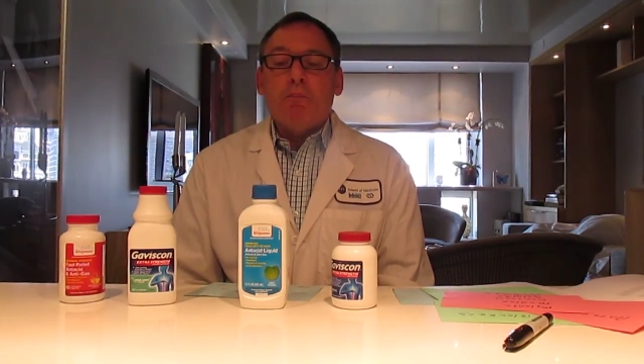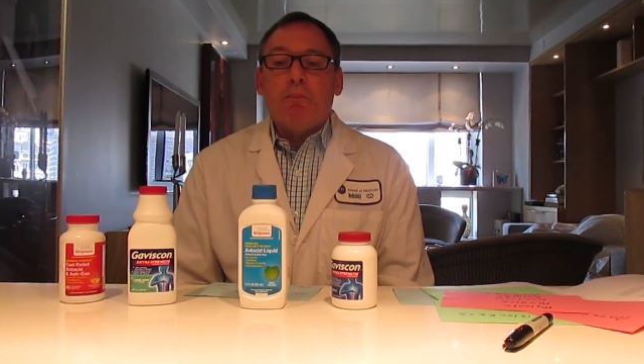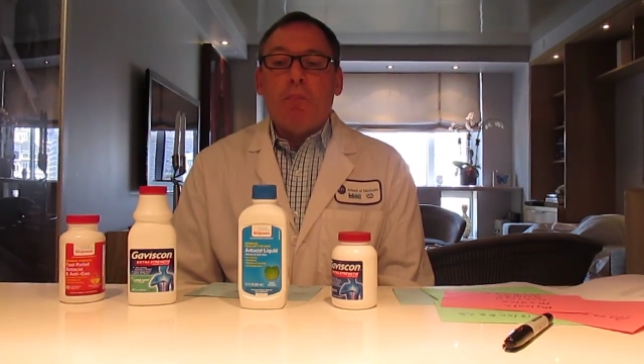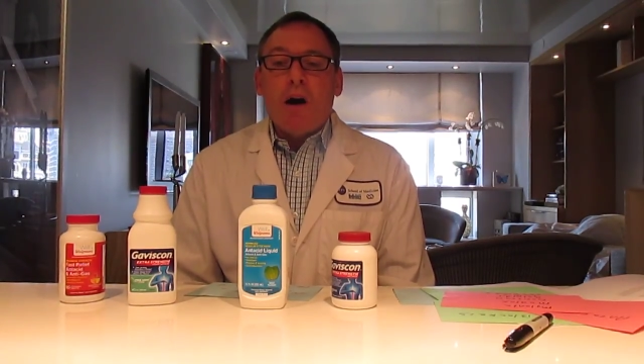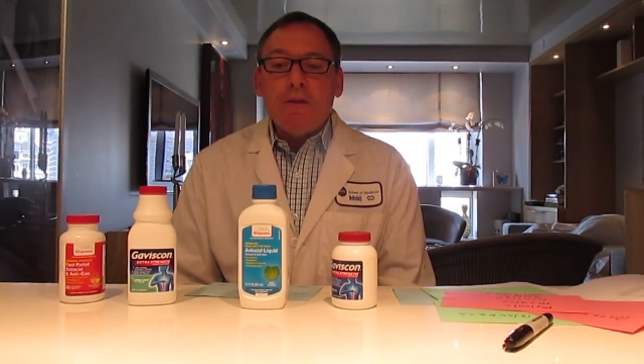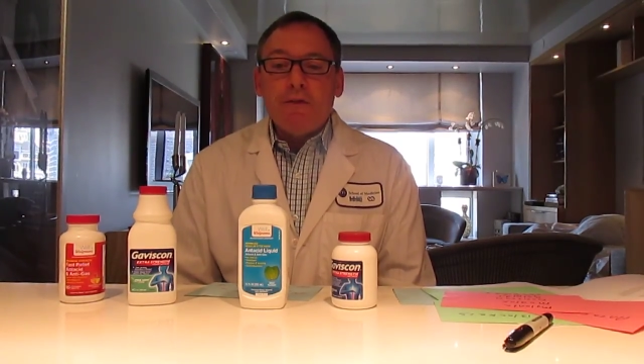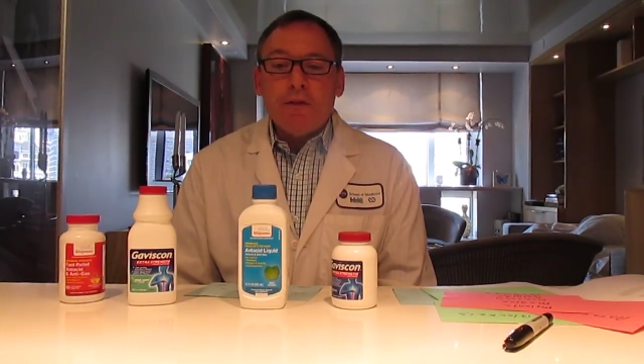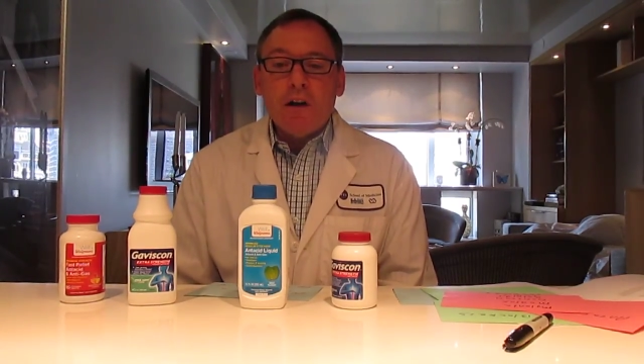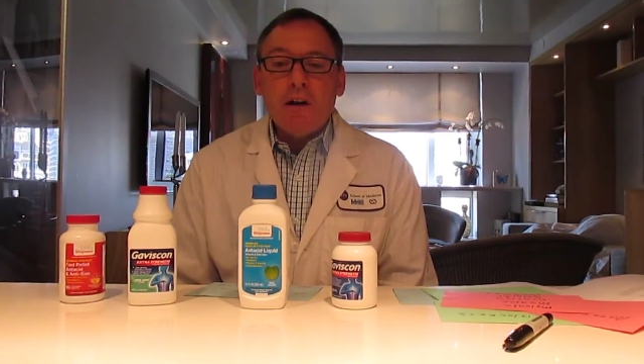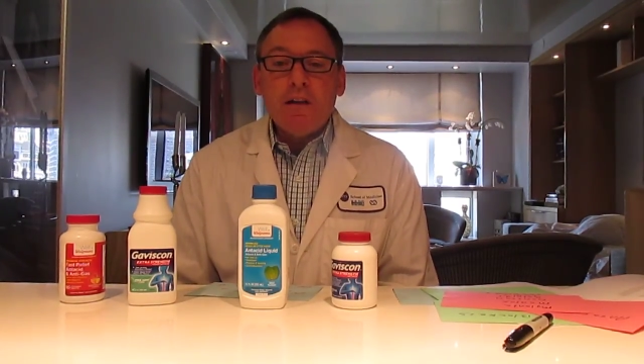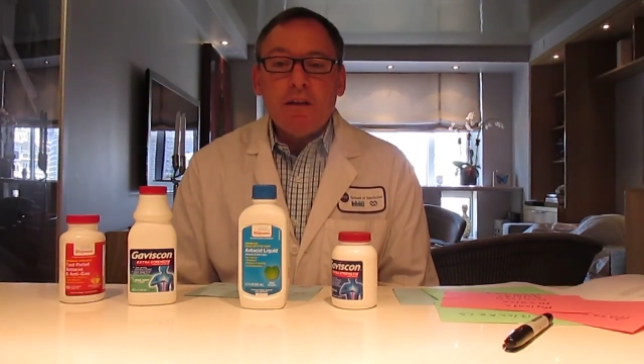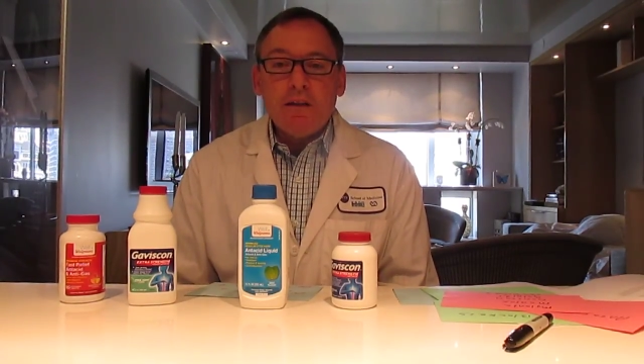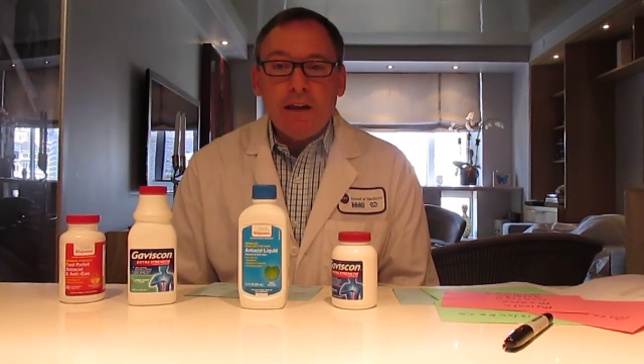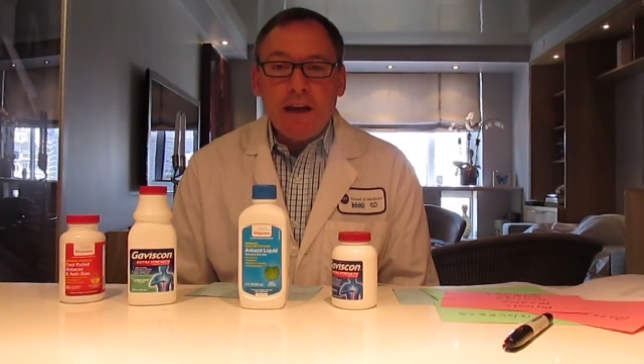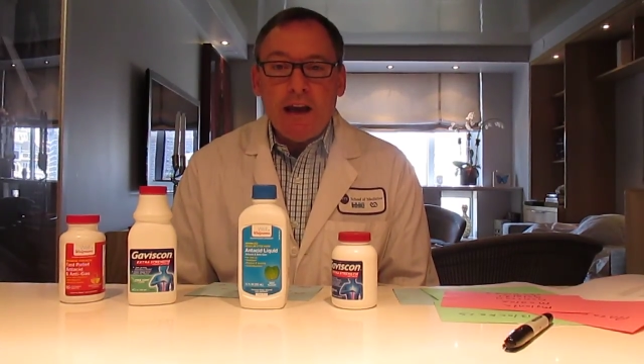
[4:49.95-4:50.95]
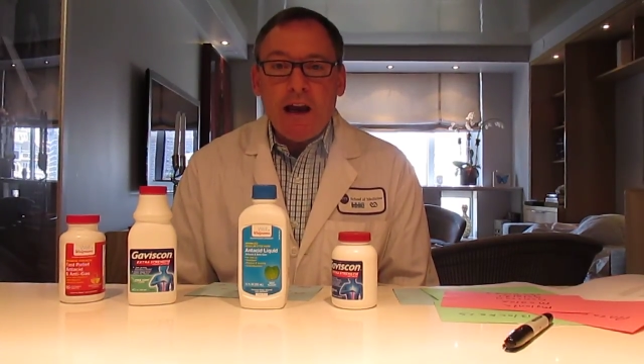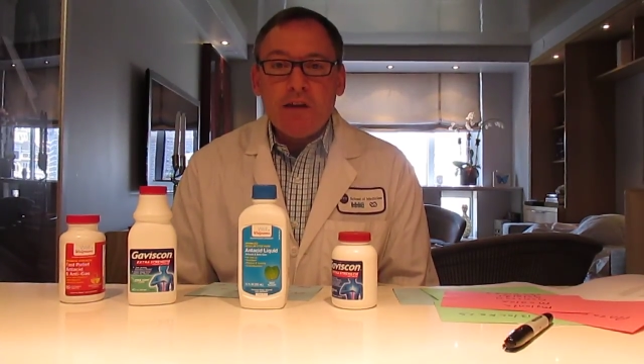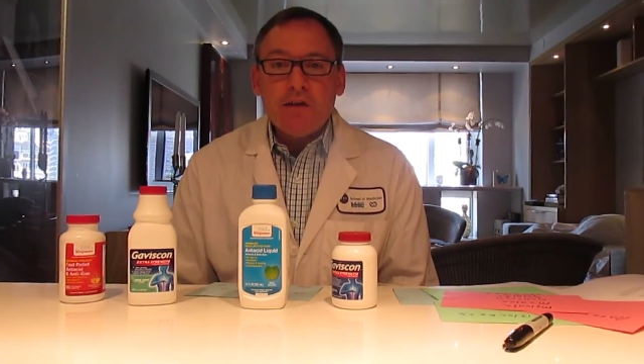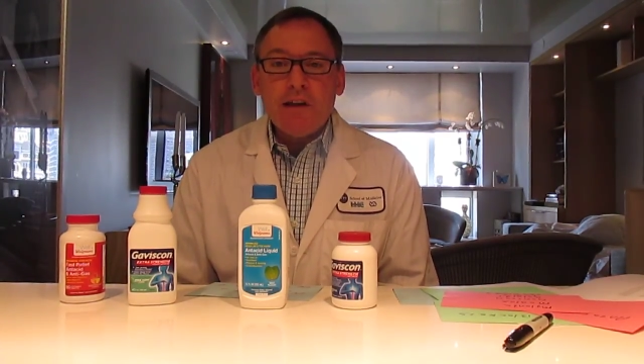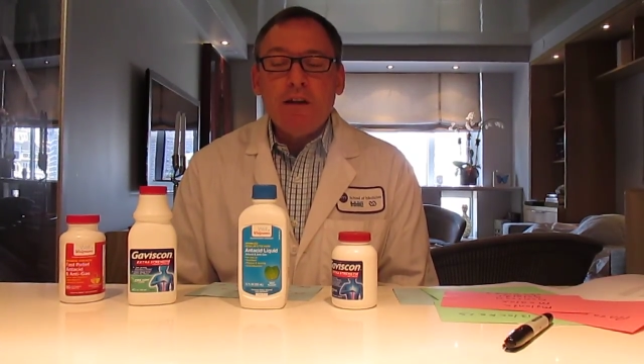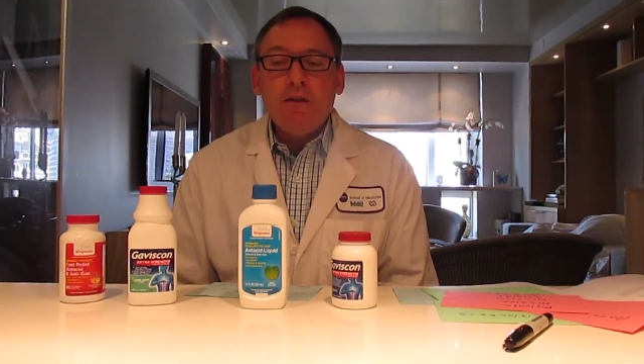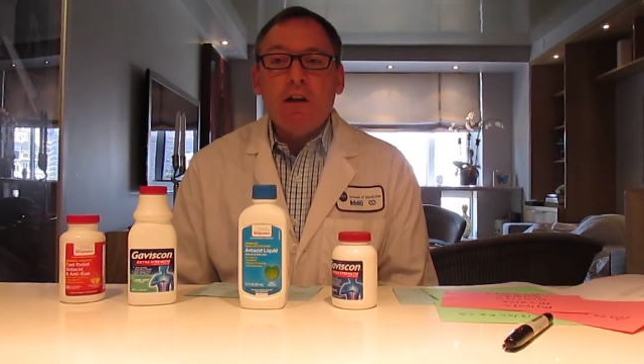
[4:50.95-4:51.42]
buffer the
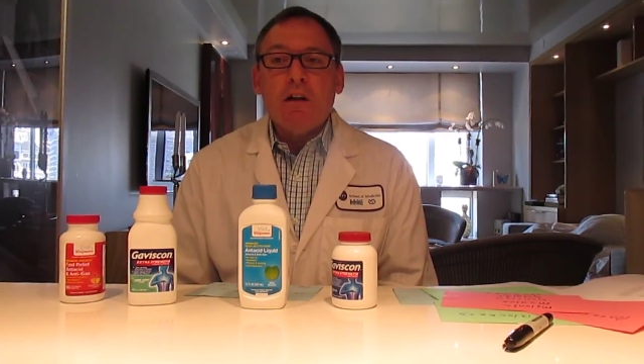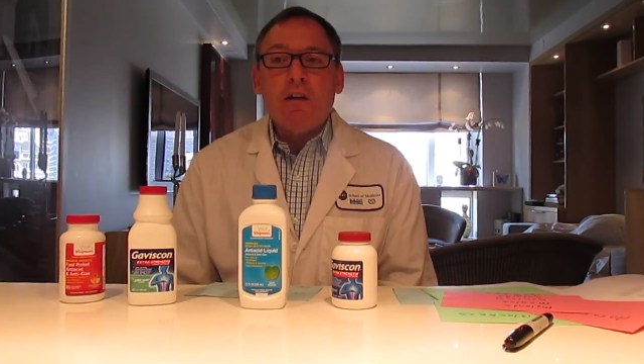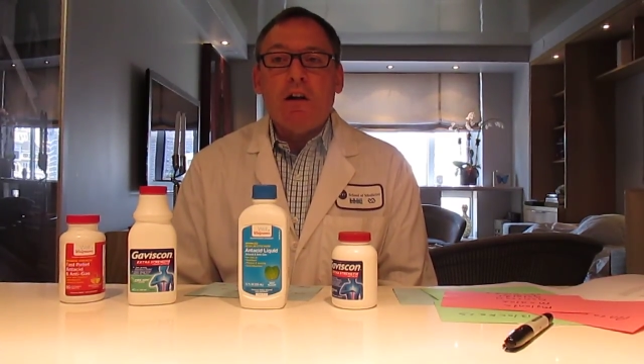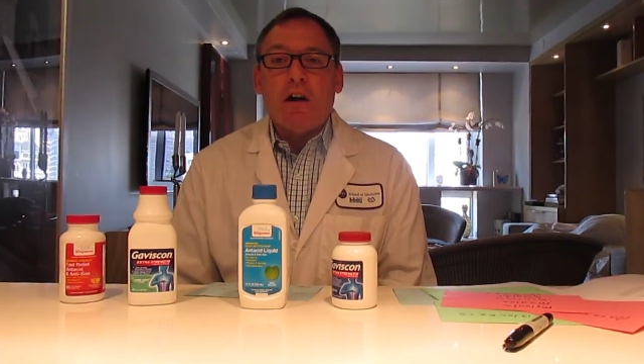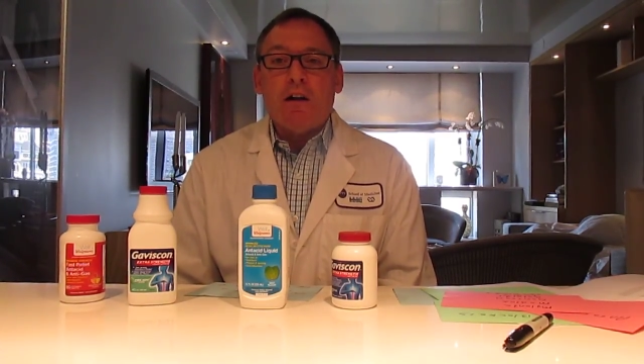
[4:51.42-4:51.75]
acid